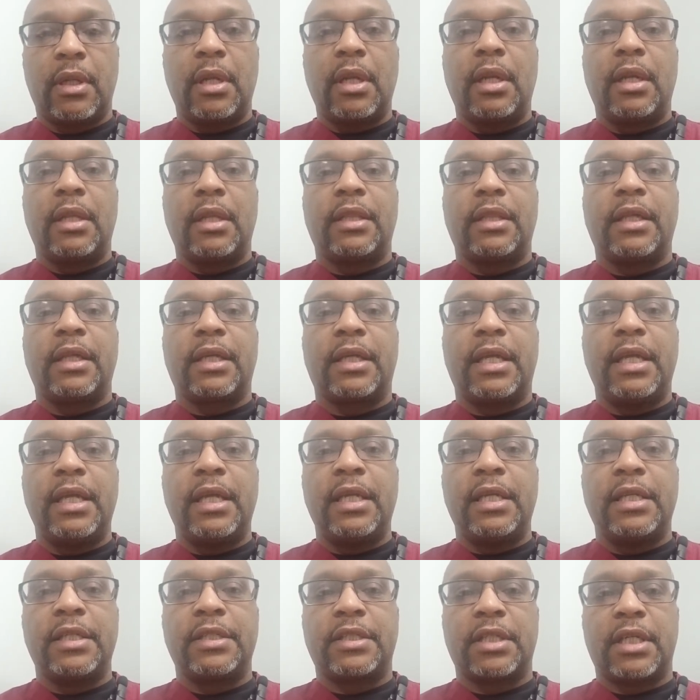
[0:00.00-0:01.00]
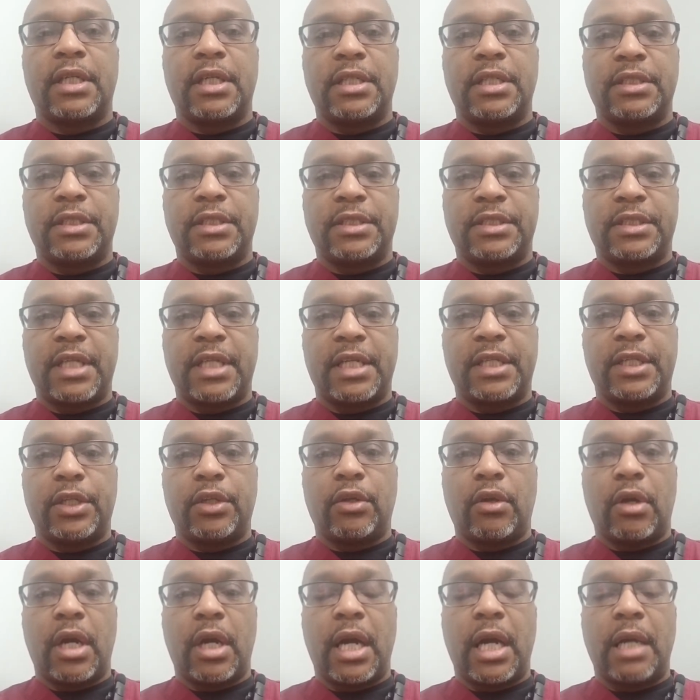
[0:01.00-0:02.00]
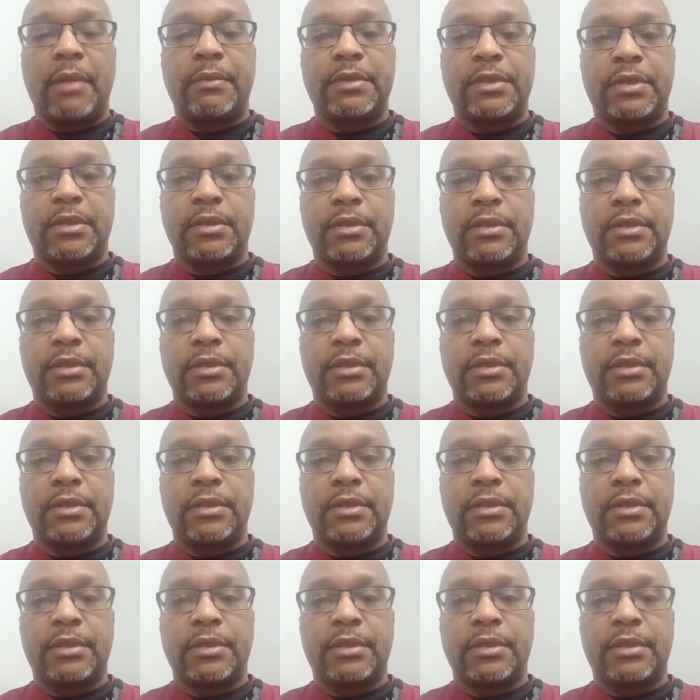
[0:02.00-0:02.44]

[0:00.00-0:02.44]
the key is understanding your options